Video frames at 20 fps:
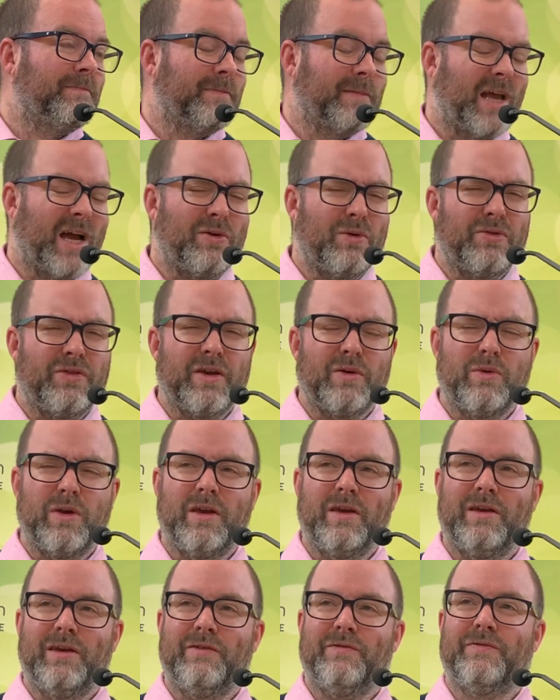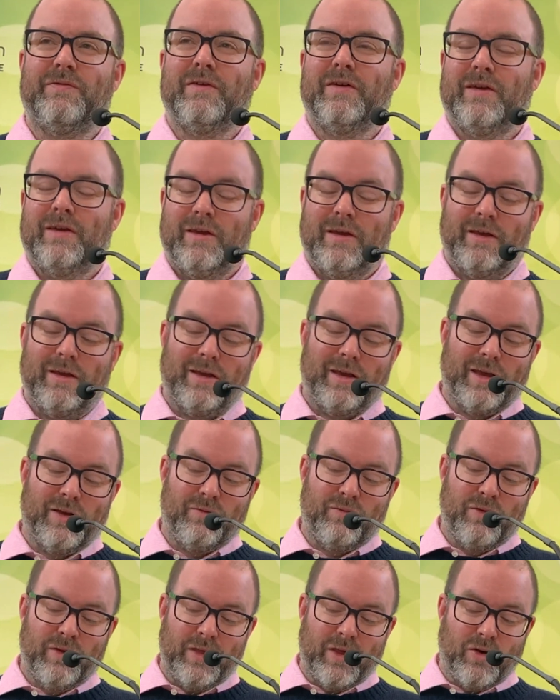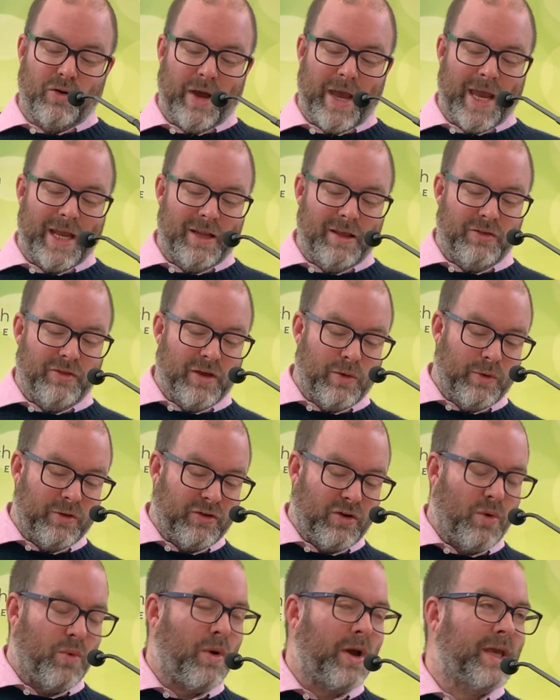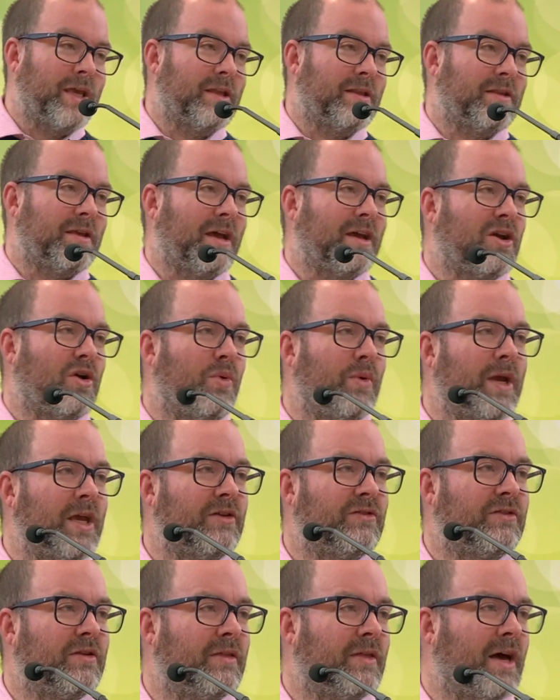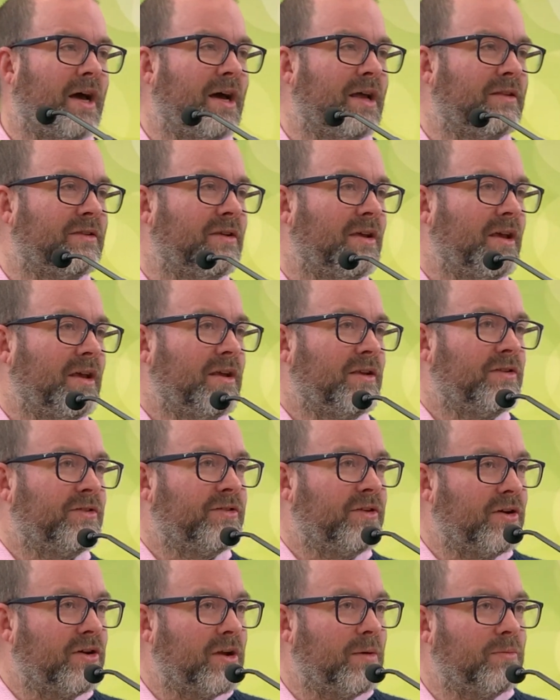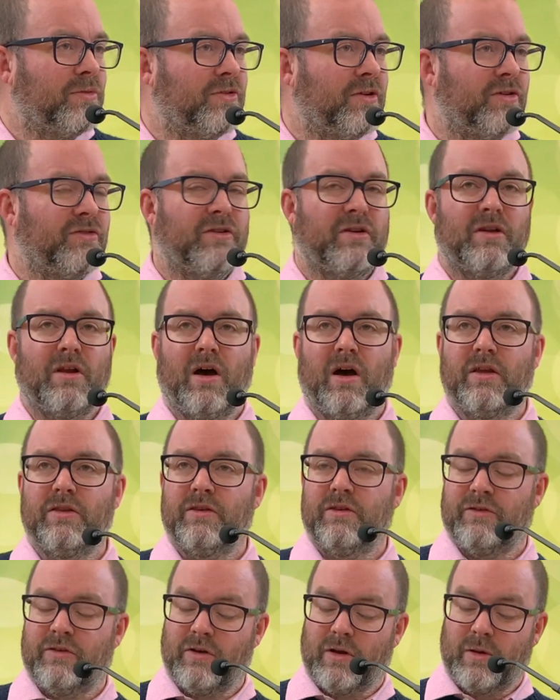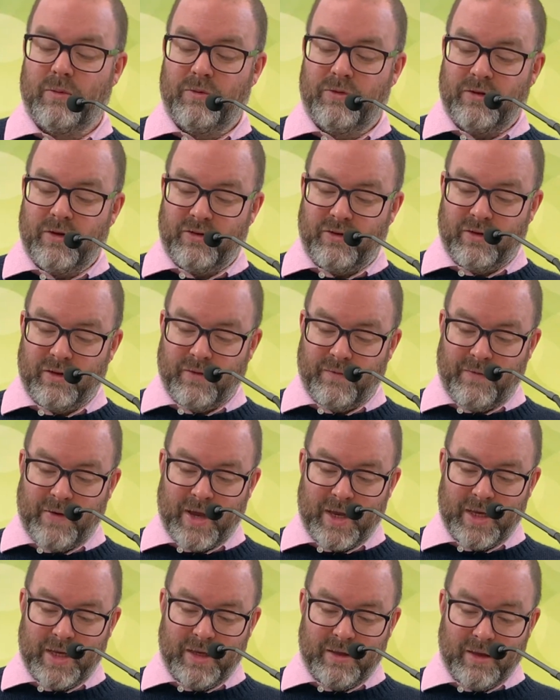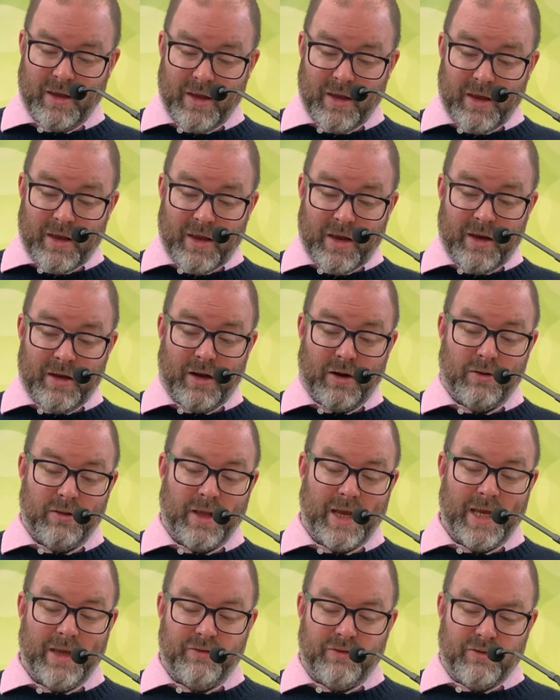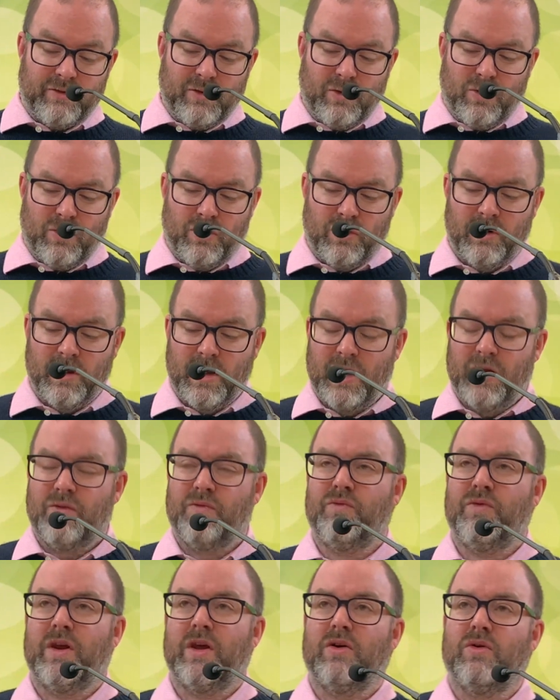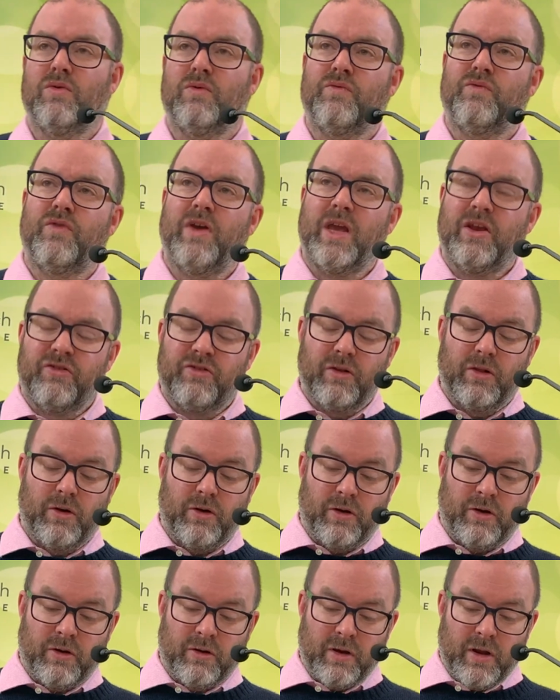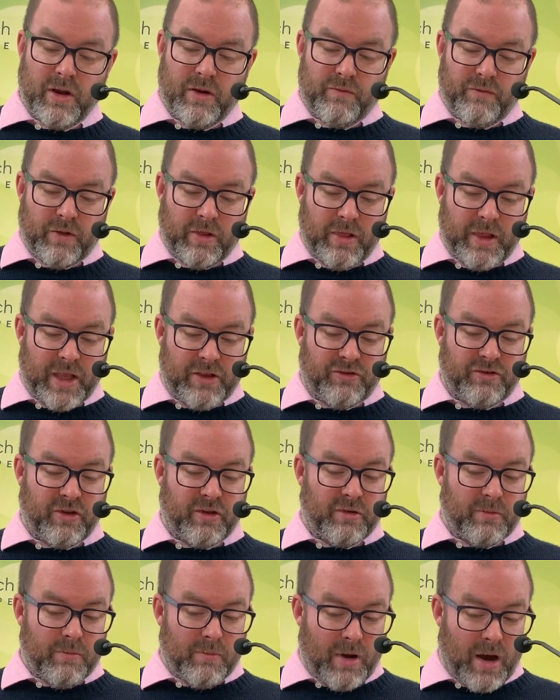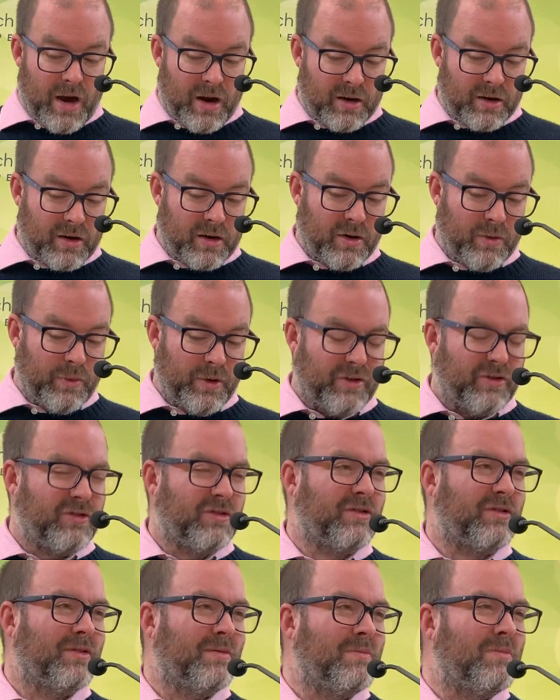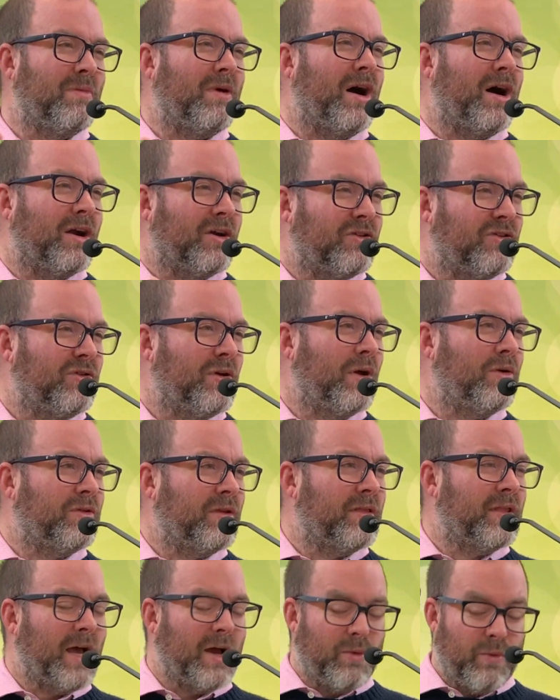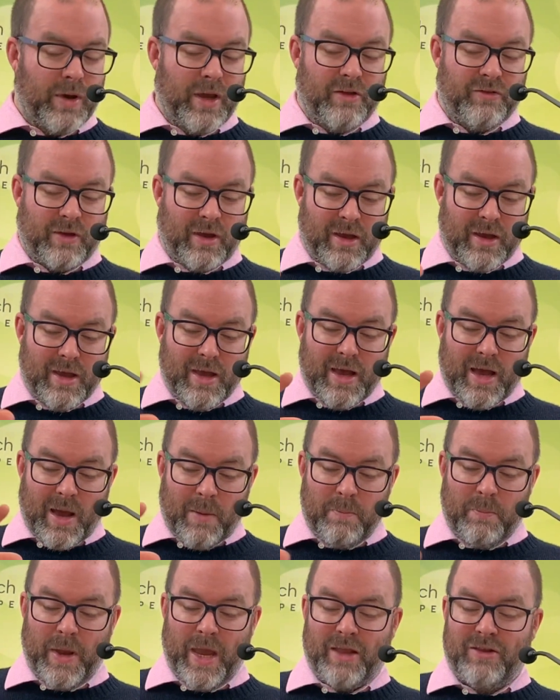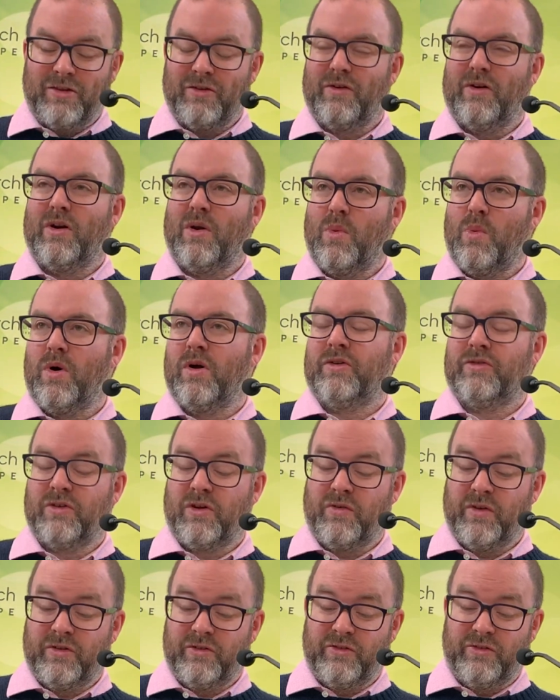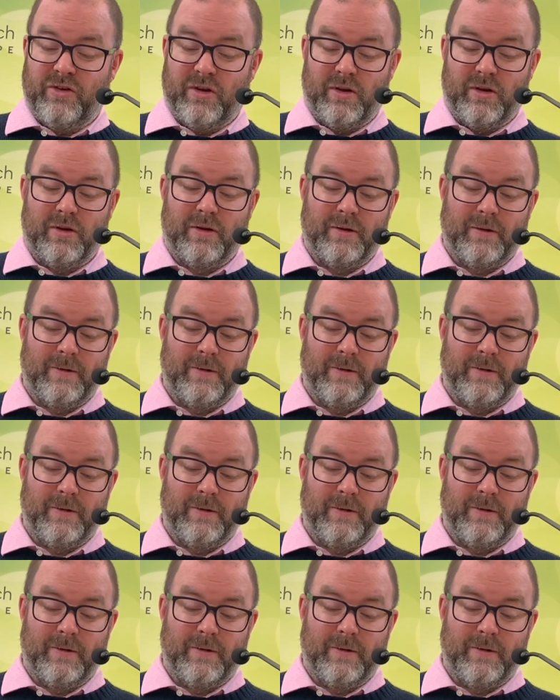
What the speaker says: I don't think we've really got anything which quite equates to that circumcision-uncircumcision divide in our lives. There's no real racial or religious marker which marks you out in that way as a better or a worse Christian.